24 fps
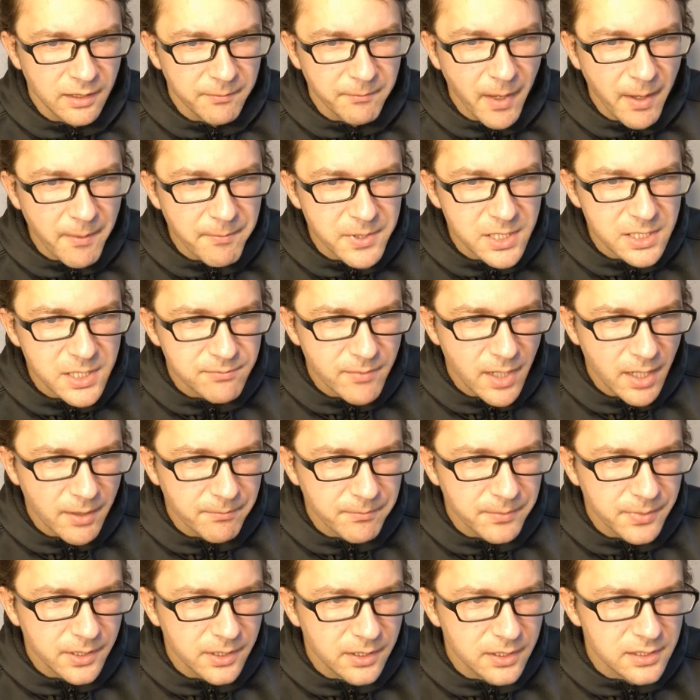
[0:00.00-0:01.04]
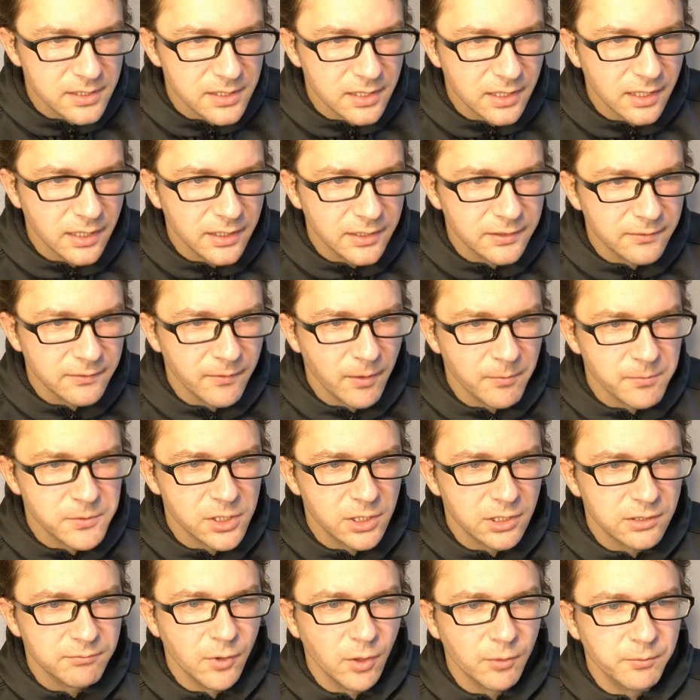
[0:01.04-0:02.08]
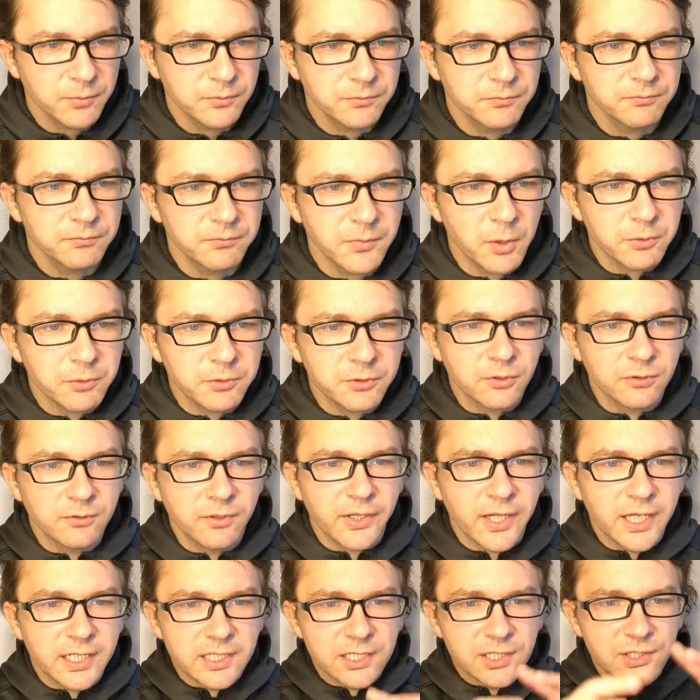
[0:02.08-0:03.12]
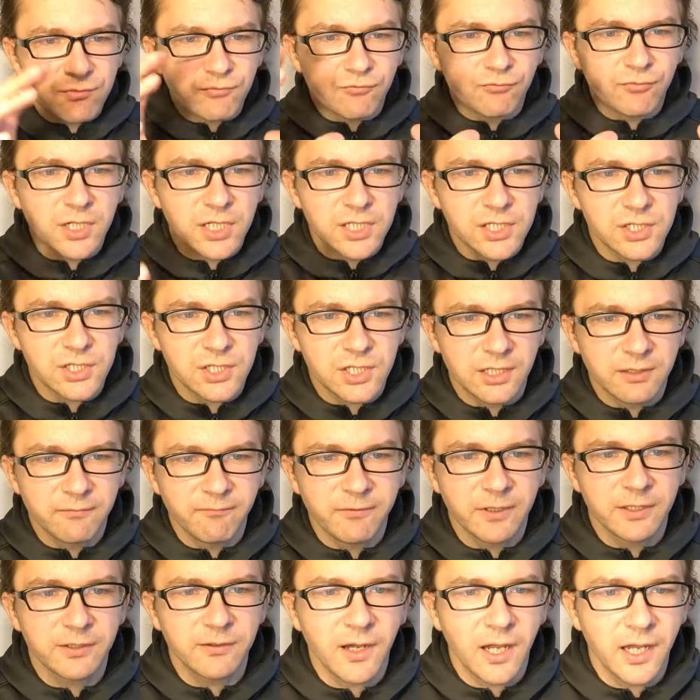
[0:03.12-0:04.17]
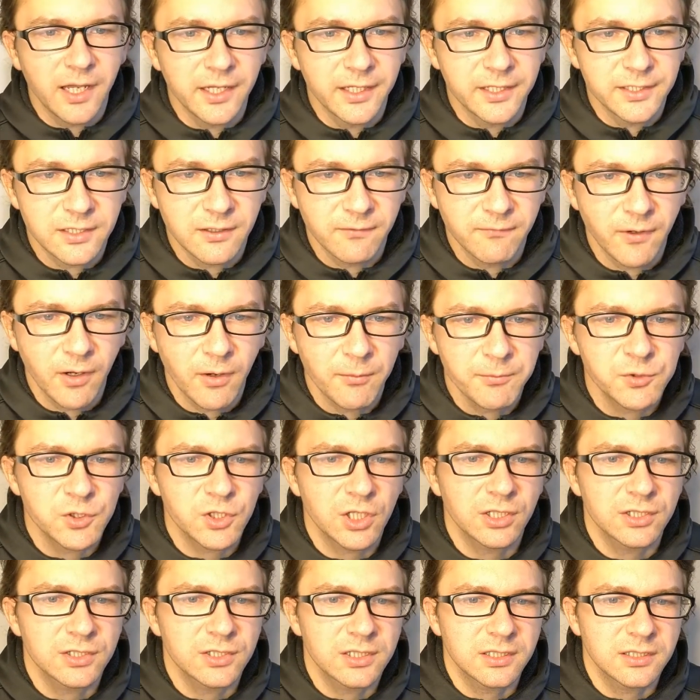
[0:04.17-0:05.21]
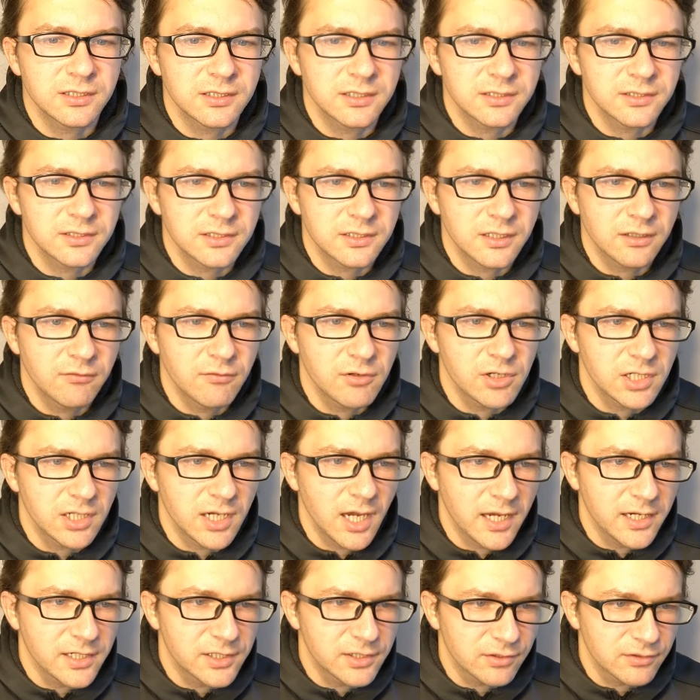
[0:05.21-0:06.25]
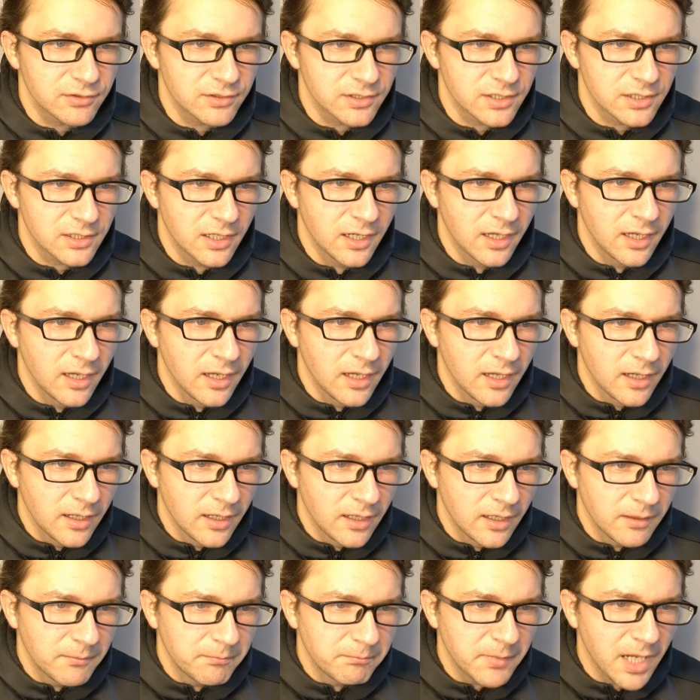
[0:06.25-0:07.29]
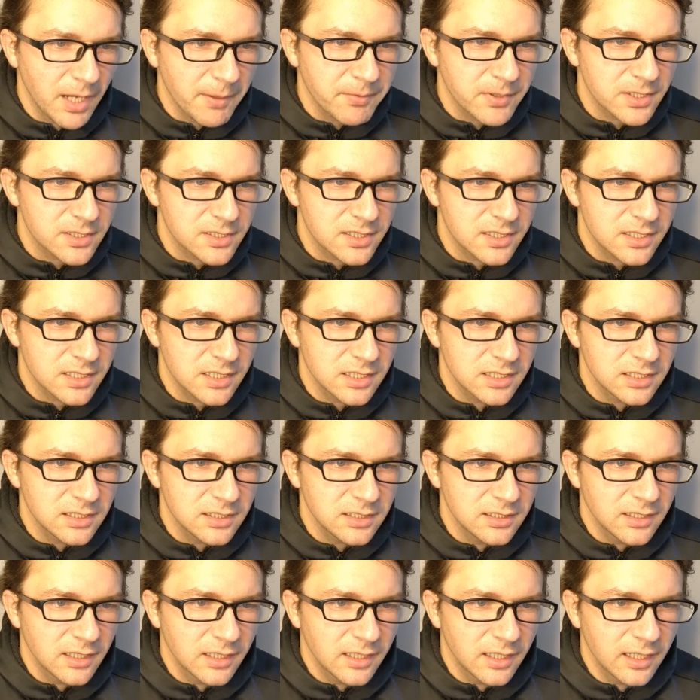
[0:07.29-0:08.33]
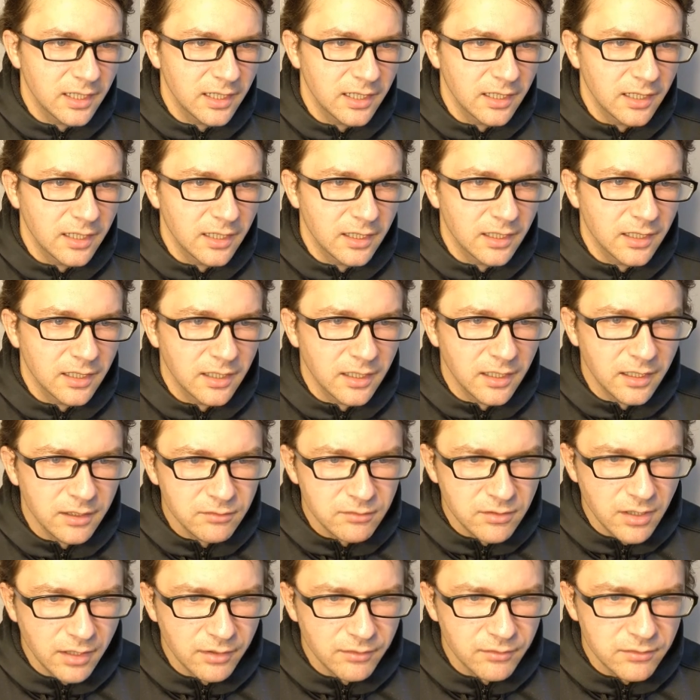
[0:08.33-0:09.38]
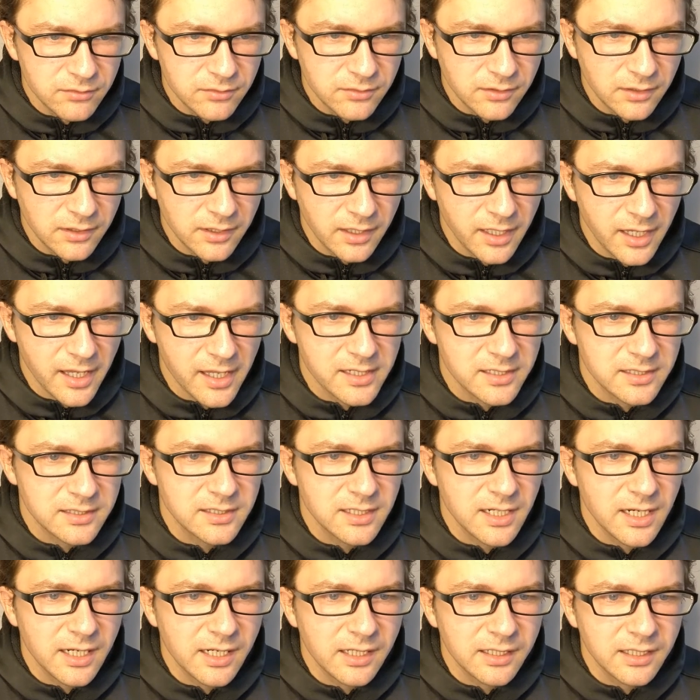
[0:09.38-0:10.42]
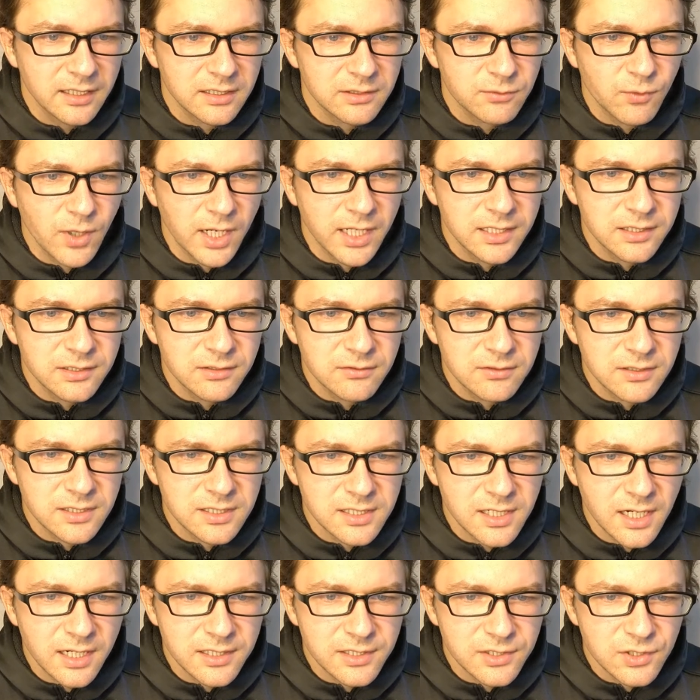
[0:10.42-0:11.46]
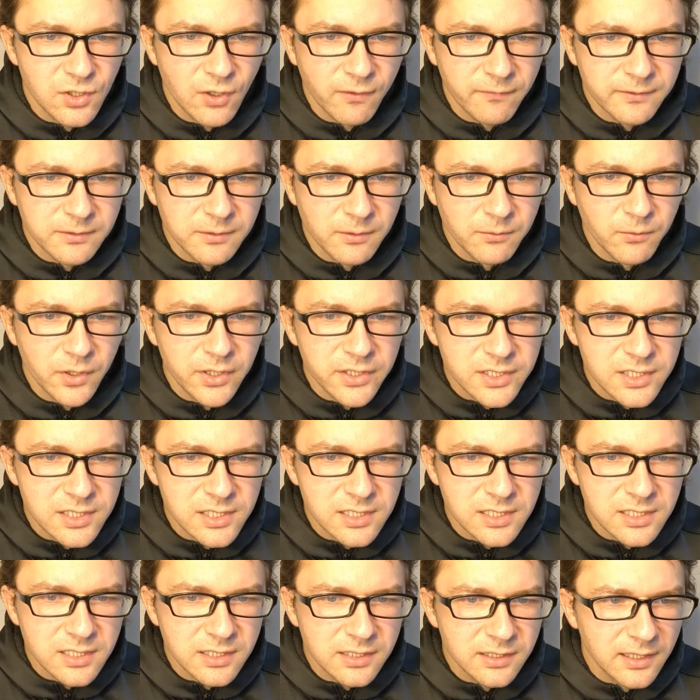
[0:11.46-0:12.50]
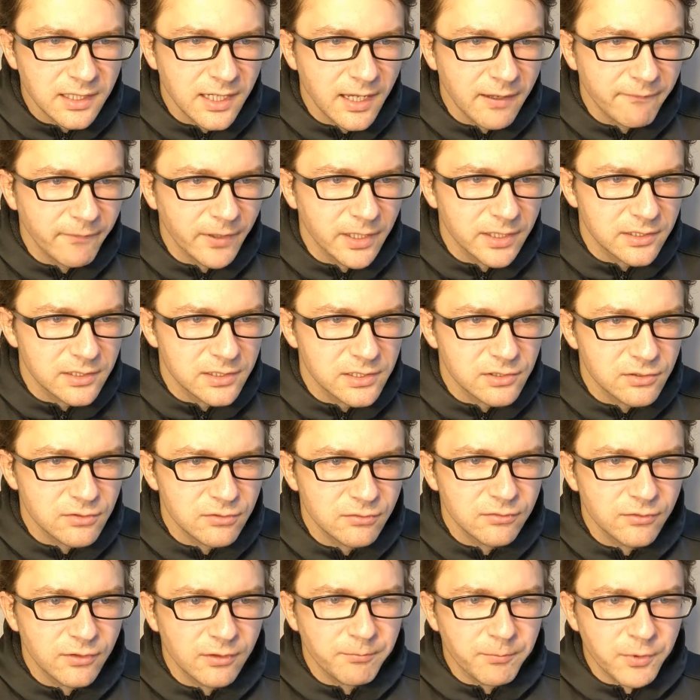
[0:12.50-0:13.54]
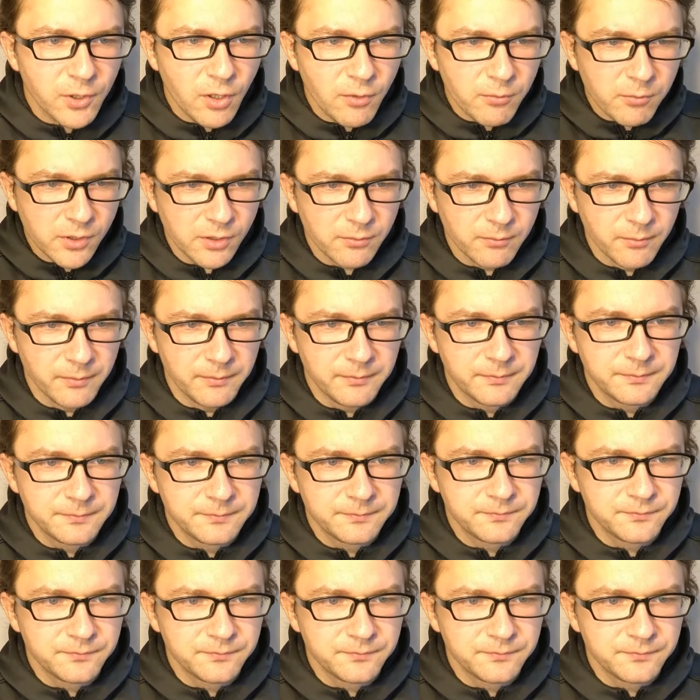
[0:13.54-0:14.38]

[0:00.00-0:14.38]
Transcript: The mapper's map is a kind of object model that is rich in variety of objects and associations. Mappers see OO as an elegant way to design software once they have understood the problem.